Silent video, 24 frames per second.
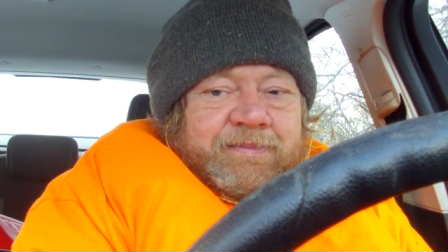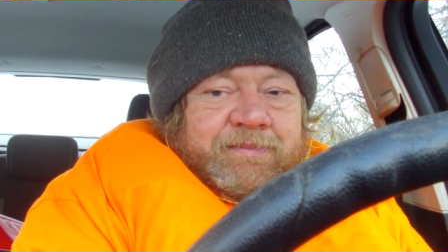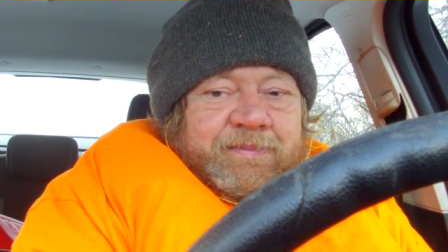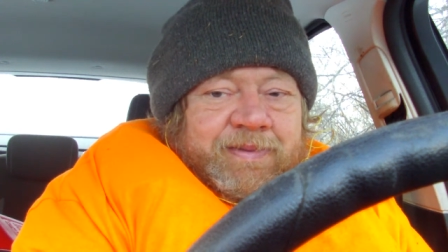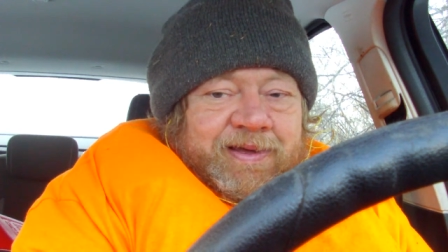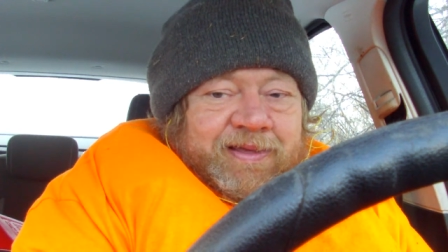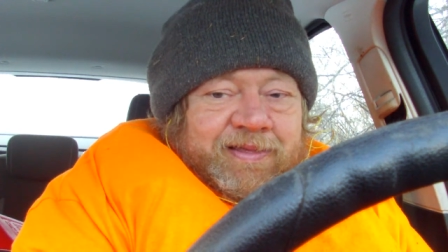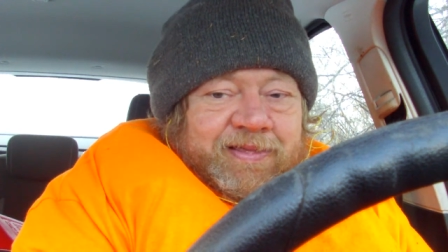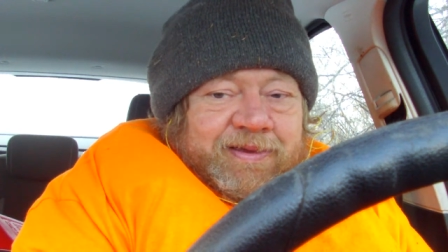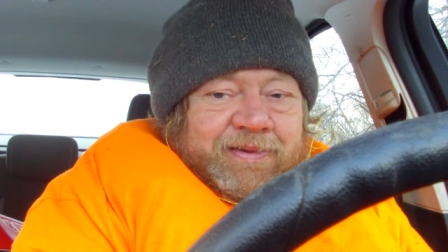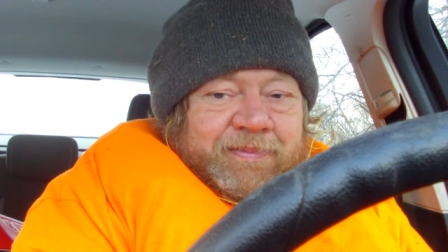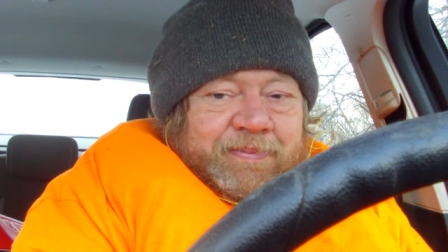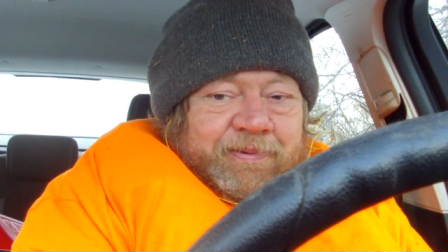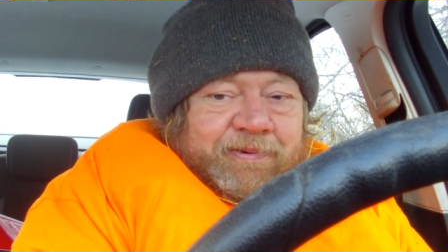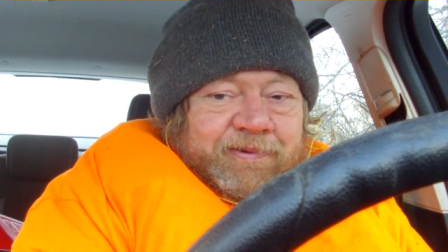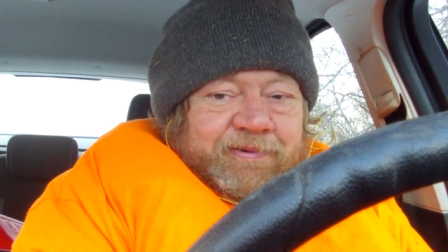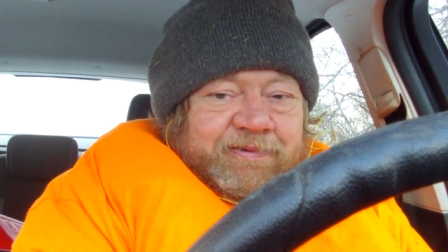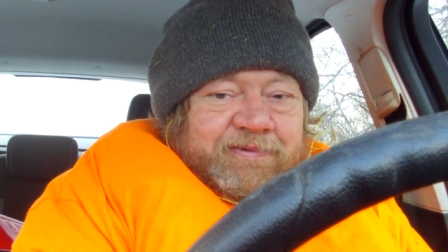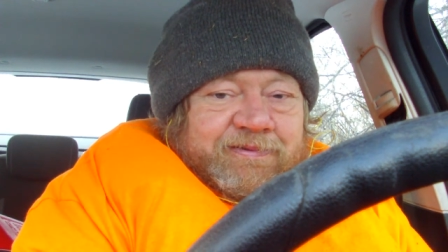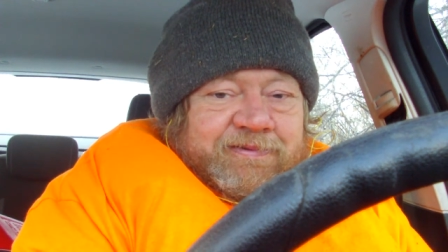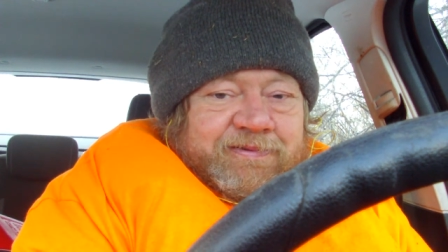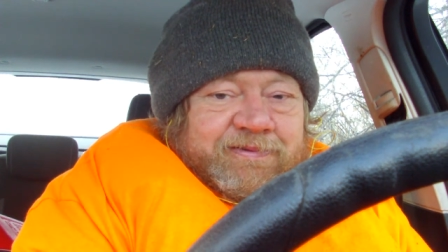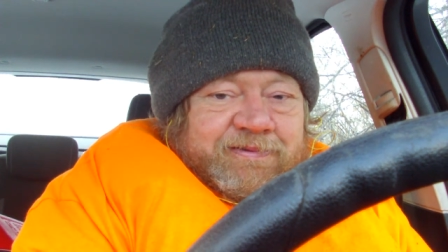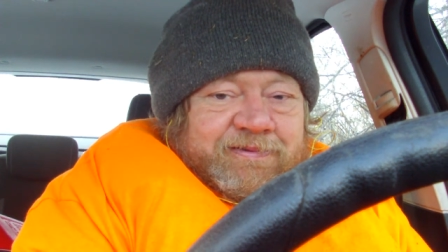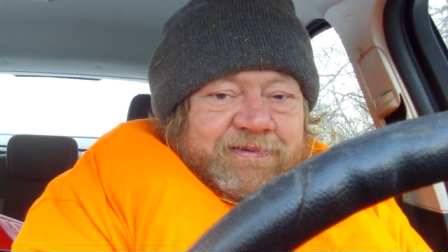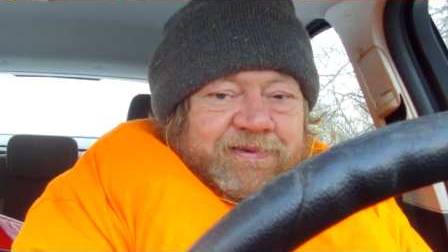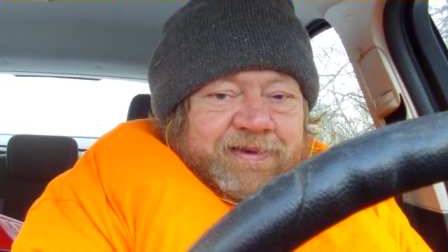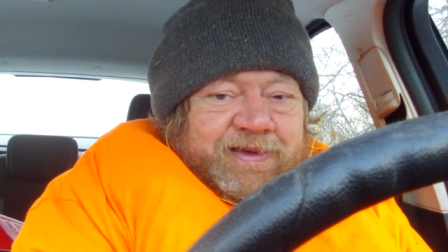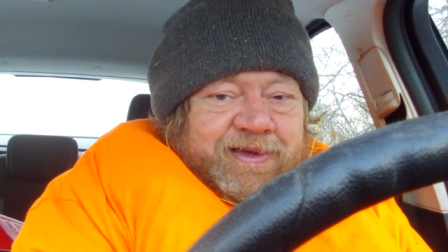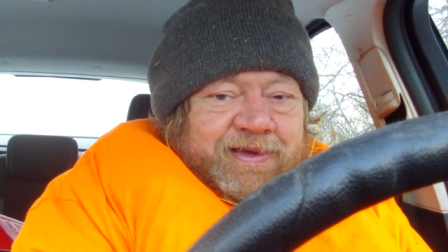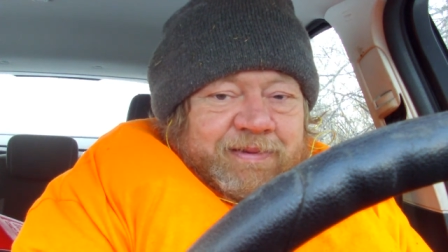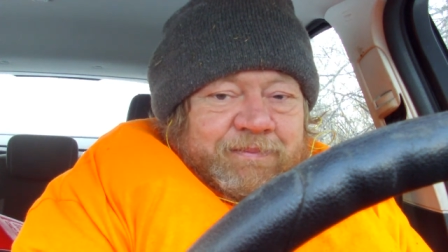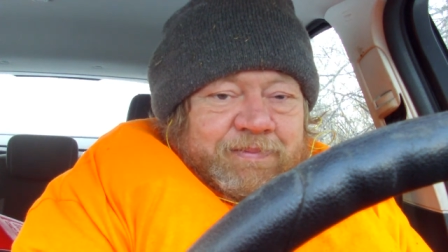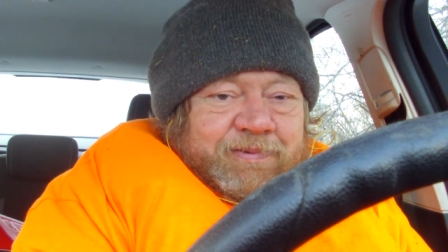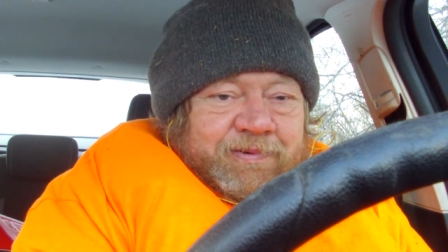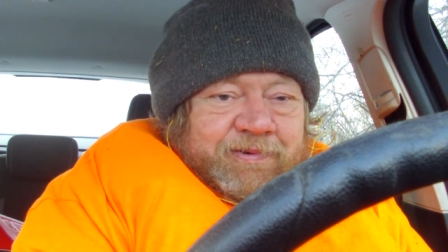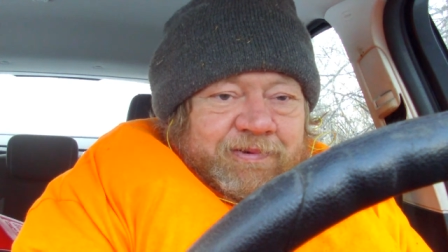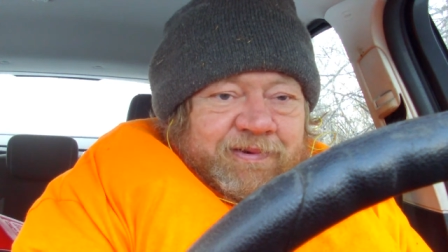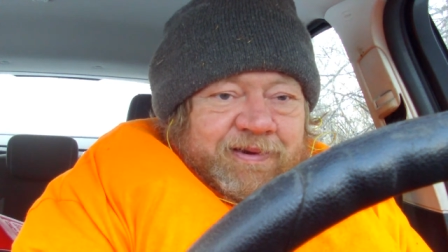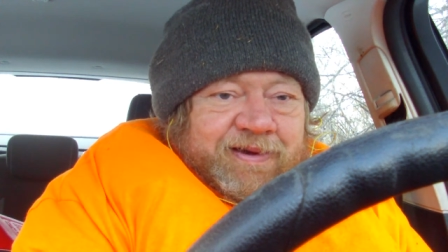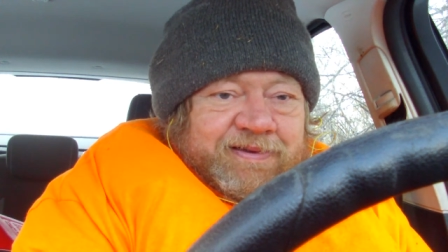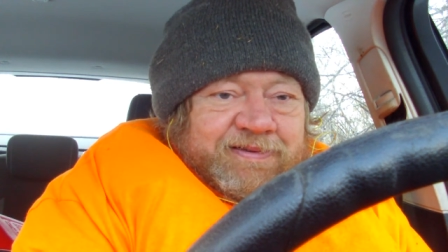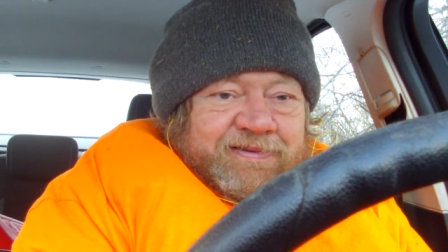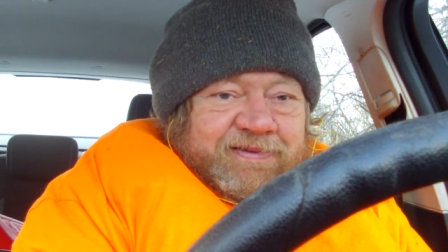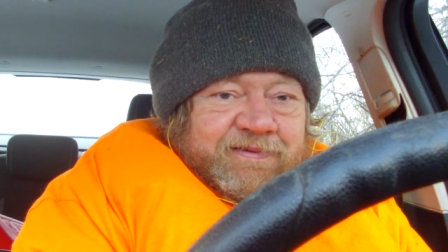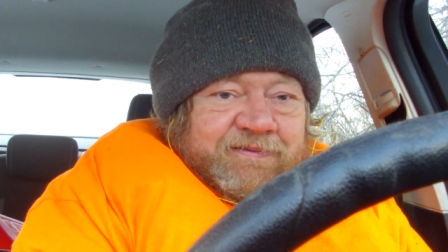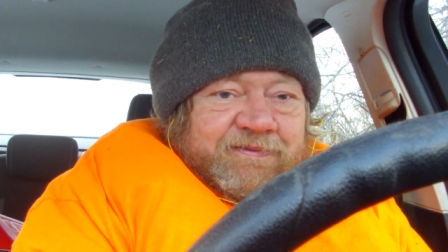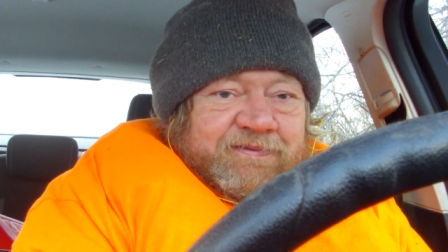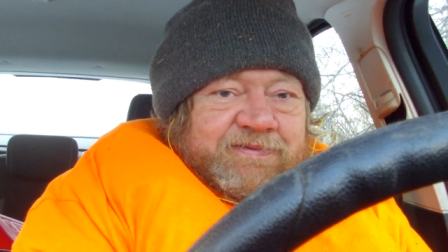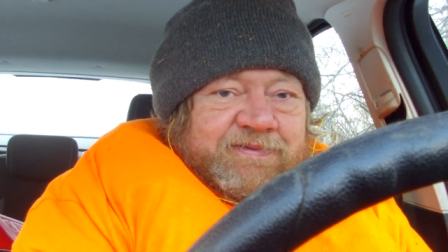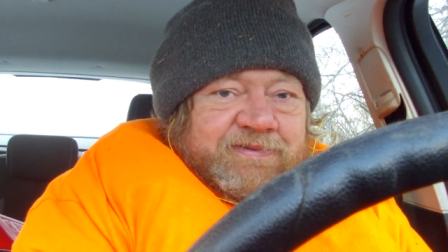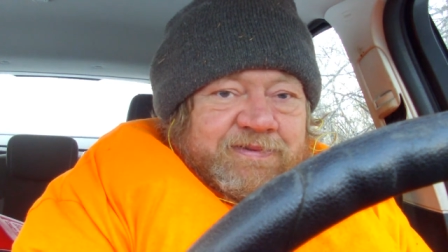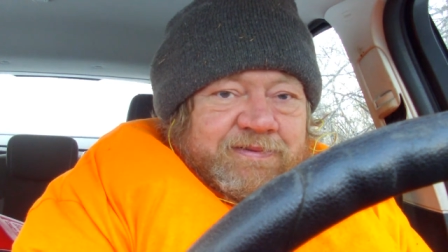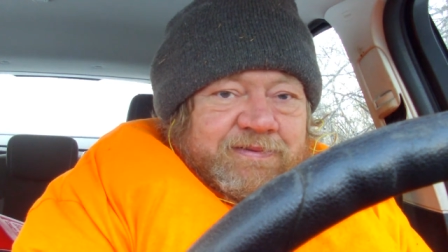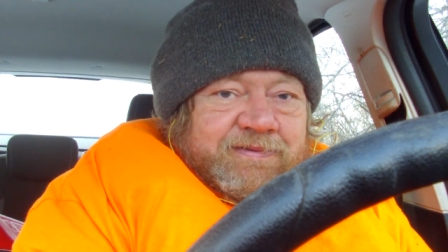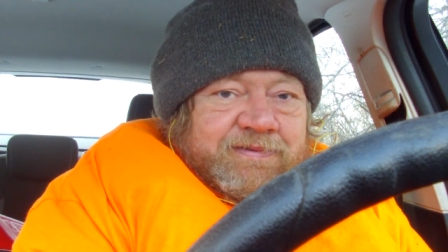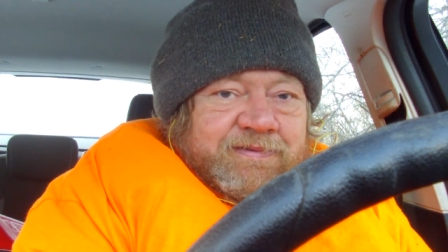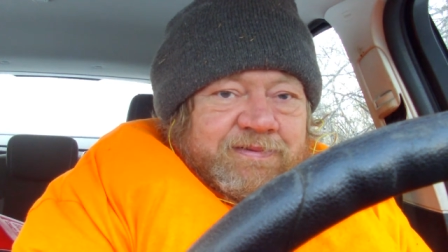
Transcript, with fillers: by liberals and progressives,